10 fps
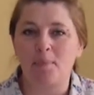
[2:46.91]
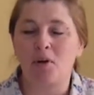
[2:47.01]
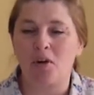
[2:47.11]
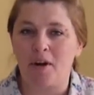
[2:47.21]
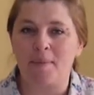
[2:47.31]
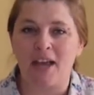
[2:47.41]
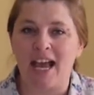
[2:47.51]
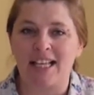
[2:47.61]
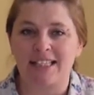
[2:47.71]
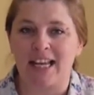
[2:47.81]
program that
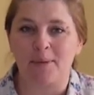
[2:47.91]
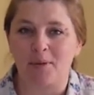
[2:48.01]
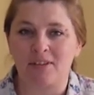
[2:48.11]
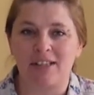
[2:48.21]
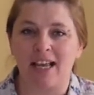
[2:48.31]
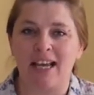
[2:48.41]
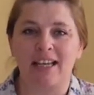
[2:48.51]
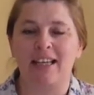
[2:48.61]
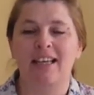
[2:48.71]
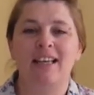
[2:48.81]
has animals,
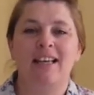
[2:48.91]
like